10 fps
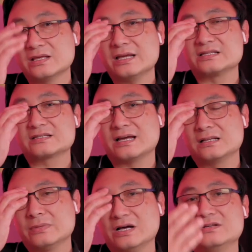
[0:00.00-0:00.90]
Yes,
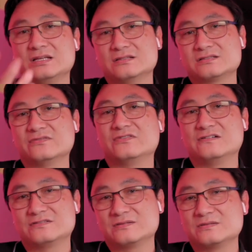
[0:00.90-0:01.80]
Canon, but only in so
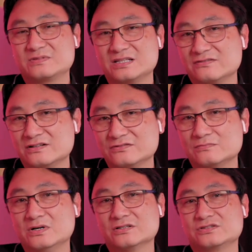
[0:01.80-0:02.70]
far as the
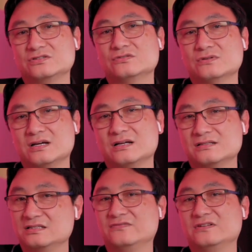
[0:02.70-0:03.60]
C300 Mark II and
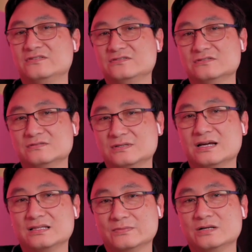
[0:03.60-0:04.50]
the C500
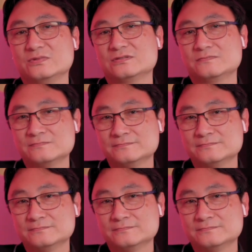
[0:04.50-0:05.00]
at the moment.